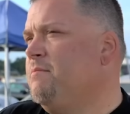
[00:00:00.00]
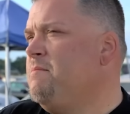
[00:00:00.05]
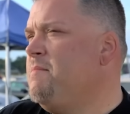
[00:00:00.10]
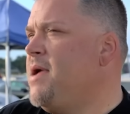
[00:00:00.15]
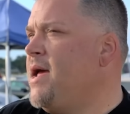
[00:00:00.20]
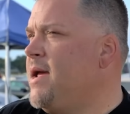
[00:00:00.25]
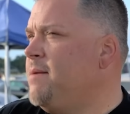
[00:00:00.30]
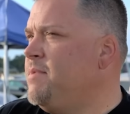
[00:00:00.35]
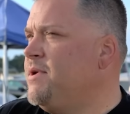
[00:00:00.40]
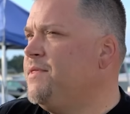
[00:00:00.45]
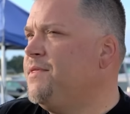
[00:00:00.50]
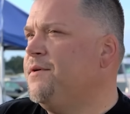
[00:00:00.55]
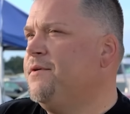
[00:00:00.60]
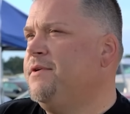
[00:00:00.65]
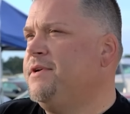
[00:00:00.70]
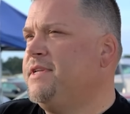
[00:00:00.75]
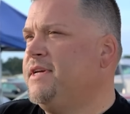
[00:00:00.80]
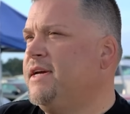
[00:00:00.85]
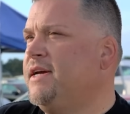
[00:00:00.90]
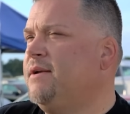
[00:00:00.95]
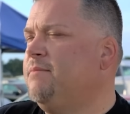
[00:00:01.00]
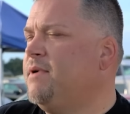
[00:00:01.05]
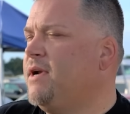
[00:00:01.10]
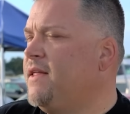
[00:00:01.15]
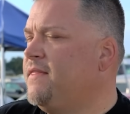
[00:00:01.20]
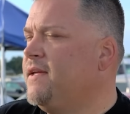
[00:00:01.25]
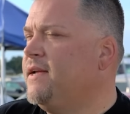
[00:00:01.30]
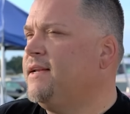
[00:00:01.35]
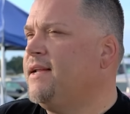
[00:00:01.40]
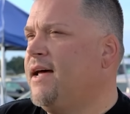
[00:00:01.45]
maybe 13, but I
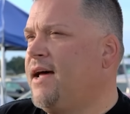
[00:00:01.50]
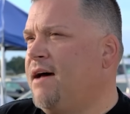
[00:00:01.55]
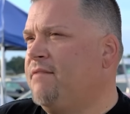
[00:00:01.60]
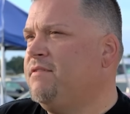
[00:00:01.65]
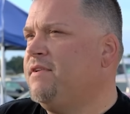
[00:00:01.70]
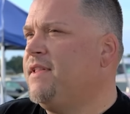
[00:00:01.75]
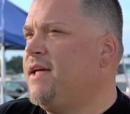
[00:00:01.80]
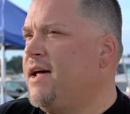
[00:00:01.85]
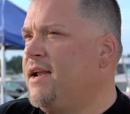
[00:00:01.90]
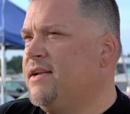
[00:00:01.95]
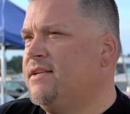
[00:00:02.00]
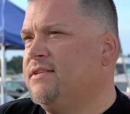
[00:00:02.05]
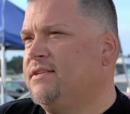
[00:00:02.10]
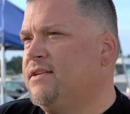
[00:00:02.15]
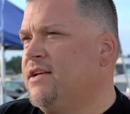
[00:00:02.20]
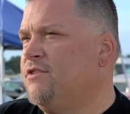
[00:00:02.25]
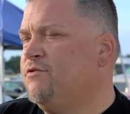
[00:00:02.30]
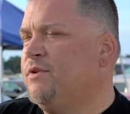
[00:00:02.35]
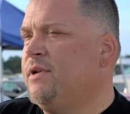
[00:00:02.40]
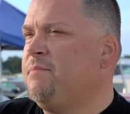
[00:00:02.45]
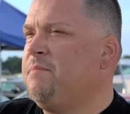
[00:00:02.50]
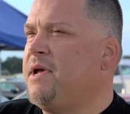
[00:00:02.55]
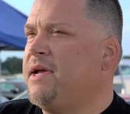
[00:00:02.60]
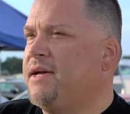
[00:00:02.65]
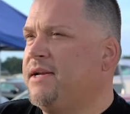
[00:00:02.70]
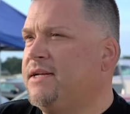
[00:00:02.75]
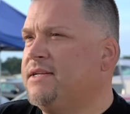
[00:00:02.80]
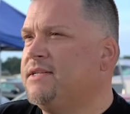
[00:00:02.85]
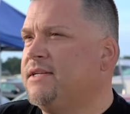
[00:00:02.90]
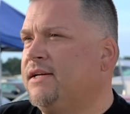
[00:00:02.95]
think that after that, it doesn't really make
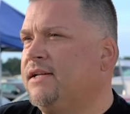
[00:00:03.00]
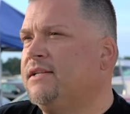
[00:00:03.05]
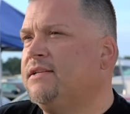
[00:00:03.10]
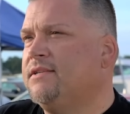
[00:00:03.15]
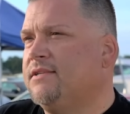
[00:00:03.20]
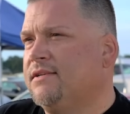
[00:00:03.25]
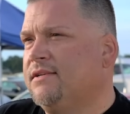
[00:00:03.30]
any sense.